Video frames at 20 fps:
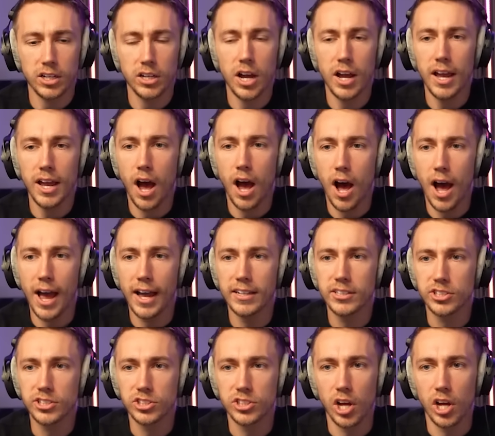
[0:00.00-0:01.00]
can I hire
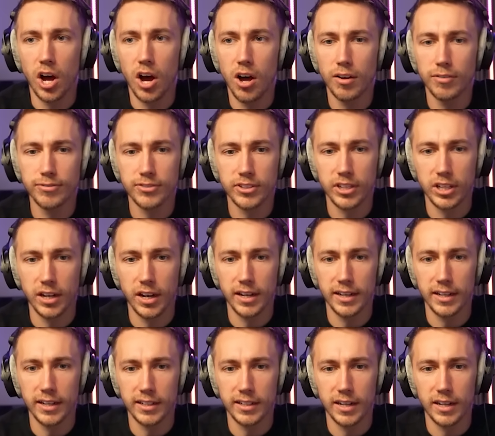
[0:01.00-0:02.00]
staff? Can
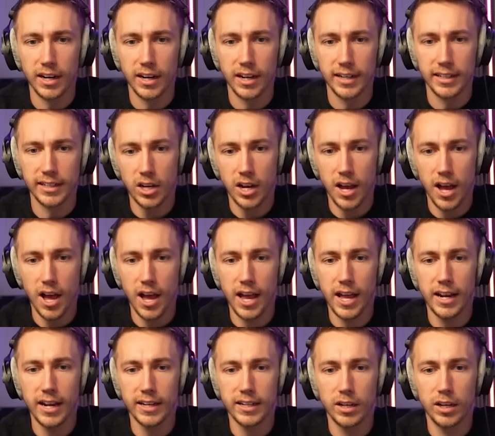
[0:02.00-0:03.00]
I, can I like, can I hire
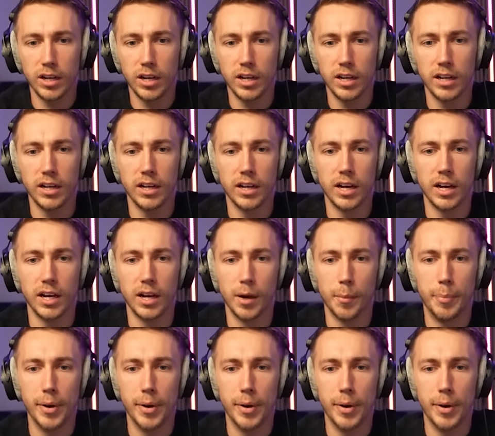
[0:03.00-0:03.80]
like a, a